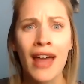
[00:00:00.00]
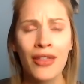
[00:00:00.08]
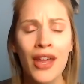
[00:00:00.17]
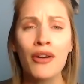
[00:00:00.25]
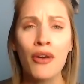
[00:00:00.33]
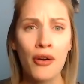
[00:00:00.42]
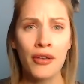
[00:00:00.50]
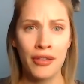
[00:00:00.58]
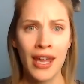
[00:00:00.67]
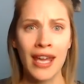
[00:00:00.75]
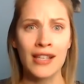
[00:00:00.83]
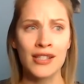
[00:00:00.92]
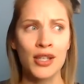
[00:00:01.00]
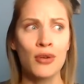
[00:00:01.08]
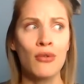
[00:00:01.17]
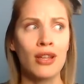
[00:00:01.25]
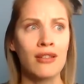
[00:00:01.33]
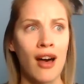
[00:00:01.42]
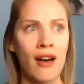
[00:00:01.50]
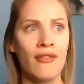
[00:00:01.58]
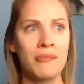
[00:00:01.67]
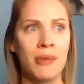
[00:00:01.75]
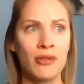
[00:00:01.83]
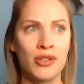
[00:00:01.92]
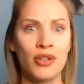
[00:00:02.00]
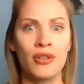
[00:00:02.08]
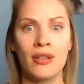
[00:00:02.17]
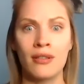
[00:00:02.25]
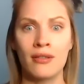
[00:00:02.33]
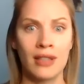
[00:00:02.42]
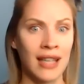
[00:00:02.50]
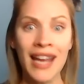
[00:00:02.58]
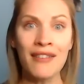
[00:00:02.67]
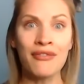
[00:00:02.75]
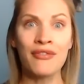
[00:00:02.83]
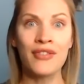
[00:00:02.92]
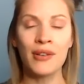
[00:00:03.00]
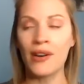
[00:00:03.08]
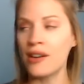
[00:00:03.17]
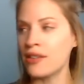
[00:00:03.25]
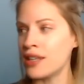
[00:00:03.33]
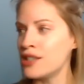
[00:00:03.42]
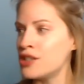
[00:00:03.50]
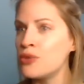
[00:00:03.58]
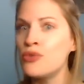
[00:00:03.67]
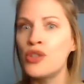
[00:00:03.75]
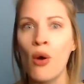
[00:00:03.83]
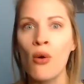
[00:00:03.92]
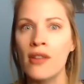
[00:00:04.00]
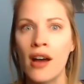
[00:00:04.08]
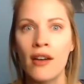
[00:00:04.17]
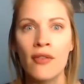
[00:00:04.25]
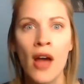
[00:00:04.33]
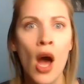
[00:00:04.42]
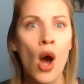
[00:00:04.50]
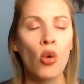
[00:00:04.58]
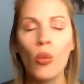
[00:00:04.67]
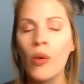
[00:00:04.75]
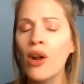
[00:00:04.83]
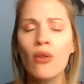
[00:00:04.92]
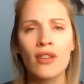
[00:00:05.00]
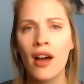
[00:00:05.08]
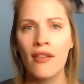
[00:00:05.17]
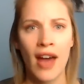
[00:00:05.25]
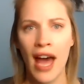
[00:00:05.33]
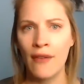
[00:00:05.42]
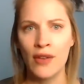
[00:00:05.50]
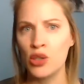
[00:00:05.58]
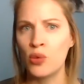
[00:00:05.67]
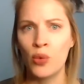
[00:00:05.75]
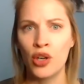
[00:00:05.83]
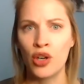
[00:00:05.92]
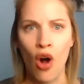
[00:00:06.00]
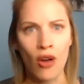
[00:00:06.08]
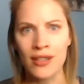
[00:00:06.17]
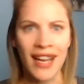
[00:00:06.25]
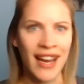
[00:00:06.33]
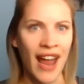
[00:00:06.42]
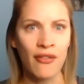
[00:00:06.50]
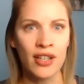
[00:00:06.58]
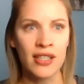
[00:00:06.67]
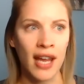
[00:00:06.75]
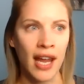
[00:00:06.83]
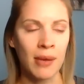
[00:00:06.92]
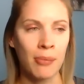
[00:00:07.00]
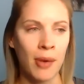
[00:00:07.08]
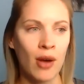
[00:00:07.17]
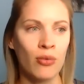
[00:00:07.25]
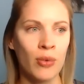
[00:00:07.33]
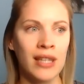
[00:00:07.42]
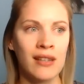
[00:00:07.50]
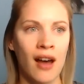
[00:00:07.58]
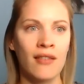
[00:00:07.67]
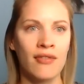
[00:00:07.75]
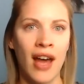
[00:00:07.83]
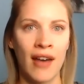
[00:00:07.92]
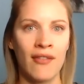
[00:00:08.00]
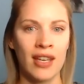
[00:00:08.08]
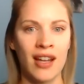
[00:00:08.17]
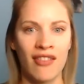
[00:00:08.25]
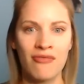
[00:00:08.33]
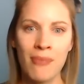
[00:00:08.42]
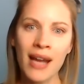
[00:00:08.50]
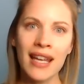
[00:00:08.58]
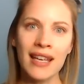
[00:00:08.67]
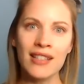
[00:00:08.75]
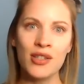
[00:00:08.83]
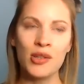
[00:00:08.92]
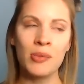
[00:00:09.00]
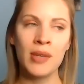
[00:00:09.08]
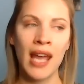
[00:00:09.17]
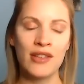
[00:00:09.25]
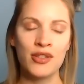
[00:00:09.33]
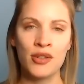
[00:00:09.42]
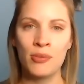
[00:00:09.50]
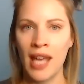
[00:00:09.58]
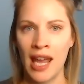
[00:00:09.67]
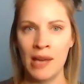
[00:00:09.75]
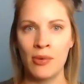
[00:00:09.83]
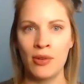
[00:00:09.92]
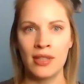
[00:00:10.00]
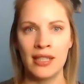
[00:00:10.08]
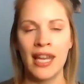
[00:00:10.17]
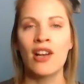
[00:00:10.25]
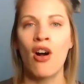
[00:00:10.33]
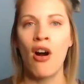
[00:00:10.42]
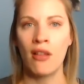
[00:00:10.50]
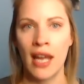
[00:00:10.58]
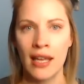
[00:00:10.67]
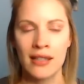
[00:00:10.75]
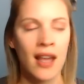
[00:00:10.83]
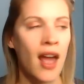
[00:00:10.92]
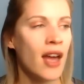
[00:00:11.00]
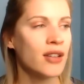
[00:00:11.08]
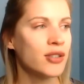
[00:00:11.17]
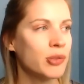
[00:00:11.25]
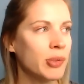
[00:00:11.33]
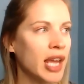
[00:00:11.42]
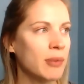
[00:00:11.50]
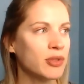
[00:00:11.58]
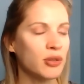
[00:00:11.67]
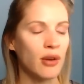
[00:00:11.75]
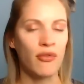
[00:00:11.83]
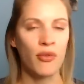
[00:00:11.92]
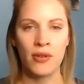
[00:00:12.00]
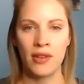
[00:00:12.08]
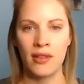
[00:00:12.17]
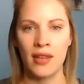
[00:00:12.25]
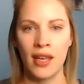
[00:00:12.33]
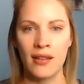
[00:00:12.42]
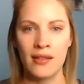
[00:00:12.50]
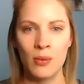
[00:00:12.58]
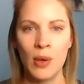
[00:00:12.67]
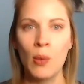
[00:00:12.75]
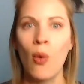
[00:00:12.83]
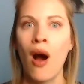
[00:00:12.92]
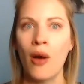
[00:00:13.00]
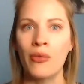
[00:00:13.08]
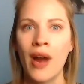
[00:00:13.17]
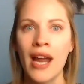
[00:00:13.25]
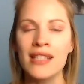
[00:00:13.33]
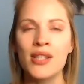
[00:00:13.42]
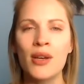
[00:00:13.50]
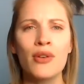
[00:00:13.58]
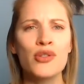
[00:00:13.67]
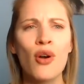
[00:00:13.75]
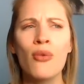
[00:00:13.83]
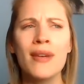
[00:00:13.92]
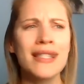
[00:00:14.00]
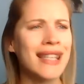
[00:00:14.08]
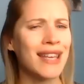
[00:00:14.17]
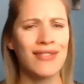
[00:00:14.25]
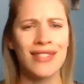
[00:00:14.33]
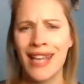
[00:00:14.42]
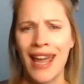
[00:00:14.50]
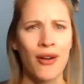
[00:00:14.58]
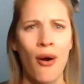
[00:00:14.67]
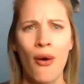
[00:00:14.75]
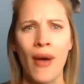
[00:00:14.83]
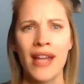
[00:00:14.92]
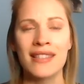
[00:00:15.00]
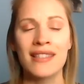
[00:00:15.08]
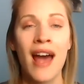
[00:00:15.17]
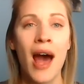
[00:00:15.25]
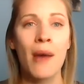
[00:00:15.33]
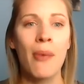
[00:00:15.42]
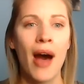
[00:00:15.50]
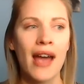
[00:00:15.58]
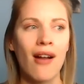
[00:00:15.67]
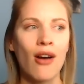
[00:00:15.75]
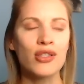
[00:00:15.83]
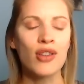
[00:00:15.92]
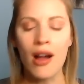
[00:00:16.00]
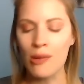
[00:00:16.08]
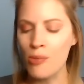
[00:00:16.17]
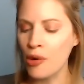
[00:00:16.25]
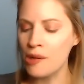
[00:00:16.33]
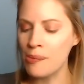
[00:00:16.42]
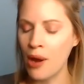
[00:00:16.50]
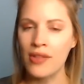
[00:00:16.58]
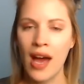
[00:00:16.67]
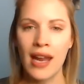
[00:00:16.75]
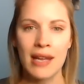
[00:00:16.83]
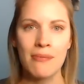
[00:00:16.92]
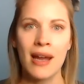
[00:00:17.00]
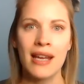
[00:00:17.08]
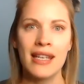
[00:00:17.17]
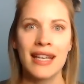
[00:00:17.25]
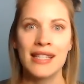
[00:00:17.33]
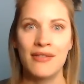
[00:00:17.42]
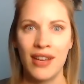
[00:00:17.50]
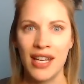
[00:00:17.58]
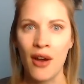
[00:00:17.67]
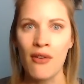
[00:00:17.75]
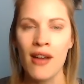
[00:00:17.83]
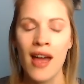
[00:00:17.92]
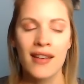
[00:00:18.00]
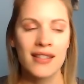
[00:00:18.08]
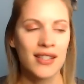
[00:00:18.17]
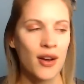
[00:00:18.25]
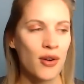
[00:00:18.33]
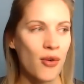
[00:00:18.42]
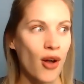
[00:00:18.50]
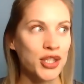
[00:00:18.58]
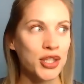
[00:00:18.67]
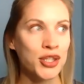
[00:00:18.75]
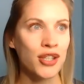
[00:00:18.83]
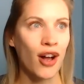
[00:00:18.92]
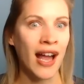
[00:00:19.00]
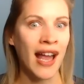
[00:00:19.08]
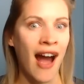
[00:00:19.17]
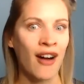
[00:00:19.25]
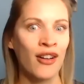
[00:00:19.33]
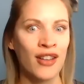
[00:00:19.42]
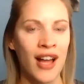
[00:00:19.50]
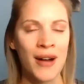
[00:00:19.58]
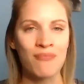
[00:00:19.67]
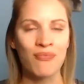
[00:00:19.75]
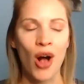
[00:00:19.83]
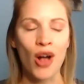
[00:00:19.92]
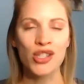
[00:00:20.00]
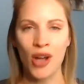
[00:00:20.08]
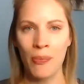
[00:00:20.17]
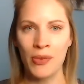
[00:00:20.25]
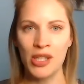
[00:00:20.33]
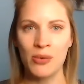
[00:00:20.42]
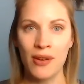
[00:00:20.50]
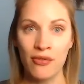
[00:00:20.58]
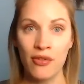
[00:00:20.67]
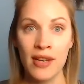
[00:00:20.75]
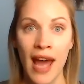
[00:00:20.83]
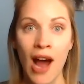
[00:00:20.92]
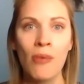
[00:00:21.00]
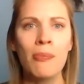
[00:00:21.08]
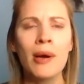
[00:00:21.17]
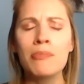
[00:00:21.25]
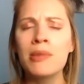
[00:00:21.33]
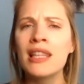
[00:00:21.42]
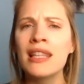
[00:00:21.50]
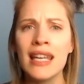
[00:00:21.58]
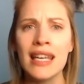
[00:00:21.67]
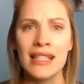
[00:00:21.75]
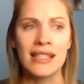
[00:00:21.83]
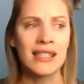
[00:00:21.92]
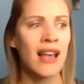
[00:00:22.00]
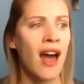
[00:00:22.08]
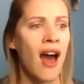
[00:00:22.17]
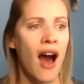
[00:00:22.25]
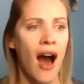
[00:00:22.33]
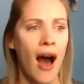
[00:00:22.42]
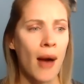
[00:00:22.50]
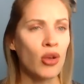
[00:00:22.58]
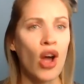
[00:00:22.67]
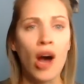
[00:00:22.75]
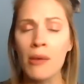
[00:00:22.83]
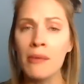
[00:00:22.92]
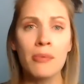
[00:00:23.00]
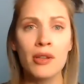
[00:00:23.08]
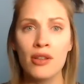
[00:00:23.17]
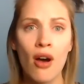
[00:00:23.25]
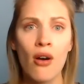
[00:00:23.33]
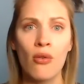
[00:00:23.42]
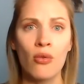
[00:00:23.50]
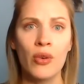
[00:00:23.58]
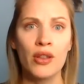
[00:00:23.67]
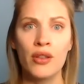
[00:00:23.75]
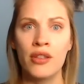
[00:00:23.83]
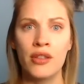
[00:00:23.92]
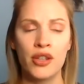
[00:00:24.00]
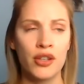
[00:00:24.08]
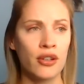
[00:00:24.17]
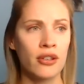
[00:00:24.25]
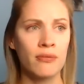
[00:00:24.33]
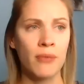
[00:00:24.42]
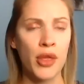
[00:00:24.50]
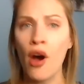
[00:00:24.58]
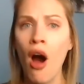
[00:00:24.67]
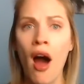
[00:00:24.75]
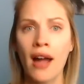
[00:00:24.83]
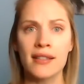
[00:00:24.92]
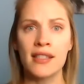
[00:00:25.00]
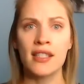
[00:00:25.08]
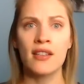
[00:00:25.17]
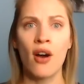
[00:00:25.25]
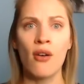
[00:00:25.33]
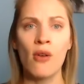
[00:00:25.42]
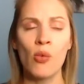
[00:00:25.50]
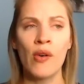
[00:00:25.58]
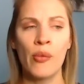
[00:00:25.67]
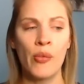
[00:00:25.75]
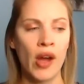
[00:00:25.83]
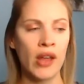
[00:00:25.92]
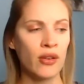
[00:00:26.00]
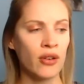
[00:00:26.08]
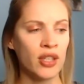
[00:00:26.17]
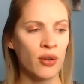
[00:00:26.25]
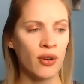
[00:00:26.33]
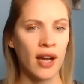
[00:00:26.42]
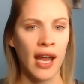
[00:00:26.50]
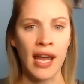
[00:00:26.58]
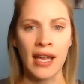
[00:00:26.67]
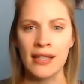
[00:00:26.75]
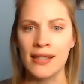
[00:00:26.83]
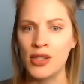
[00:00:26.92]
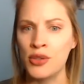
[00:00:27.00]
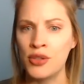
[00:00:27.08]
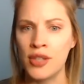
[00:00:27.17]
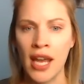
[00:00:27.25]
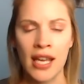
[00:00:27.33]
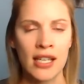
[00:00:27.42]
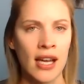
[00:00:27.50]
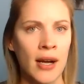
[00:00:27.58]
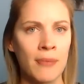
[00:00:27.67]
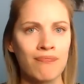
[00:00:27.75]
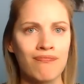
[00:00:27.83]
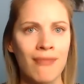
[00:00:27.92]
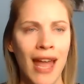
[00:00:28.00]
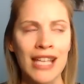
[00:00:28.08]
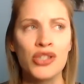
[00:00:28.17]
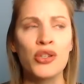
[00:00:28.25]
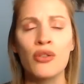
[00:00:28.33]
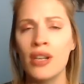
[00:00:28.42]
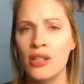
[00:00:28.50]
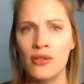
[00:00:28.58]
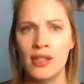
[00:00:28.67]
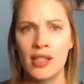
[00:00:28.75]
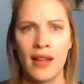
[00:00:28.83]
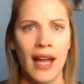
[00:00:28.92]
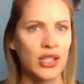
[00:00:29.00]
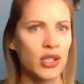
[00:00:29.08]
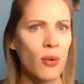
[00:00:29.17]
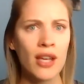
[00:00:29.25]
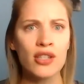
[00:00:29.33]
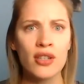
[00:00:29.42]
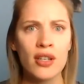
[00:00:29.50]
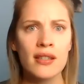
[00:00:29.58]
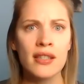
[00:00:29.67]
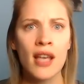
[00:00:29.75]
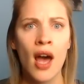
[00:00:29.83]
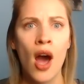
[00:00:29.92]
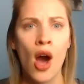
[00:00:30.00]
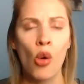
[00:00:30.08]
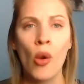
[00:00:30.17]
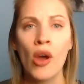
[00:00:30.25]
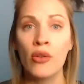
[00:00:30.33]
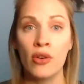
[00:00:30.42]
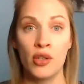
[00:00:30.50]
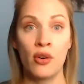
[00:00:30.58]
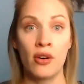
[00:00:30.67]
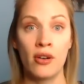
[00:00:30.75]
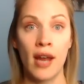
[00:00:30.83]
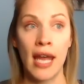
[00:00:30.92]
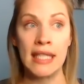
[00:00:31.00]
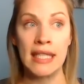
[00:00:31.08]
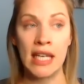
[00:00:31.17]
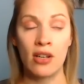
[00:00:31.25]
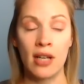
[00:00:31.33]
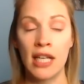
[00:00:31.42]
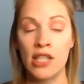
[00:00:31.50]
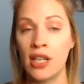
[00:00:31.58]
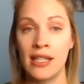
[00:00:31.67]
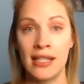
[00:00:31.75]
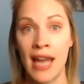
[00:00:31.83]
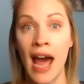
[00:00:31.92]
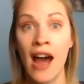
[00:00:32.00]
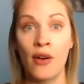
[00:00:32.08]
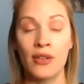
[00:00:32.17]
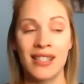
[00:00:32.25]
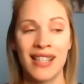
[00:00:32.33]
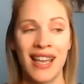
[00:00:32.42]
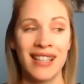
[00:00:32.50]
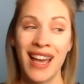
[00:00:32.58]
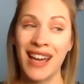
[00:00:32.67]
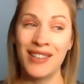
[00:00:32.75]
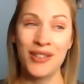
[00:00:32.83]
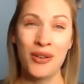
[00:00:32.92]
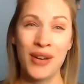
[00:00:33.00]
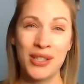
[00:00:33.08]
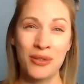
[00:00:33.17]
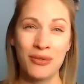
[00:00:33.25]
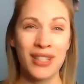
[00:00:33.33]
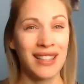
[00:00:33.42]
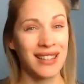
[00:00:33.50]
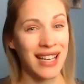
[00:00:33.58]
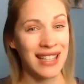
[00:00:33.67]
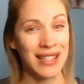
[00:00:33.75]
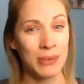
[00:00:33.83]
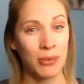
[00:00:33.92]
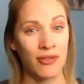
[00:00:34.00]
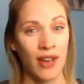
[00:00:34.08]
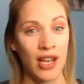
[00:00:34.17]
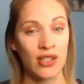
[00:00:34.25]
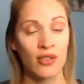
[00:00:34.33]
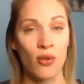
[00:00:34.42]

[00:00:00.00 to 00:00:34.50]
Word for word: There are things you love about your life. There are things you don't love we don't love having to work all day every day but we love having enough money to be to be able to take holidays to be able to afford the things we want right so there's always give and take always but i'll talk more about that in my next video so i'll I, i'll um i'll stop this one for now but please um comment below with your thoughts you know whether you're a a, um, a student who still has questions, whether you're a dental hygienist now saying, yeah, no, I don't really like this profession,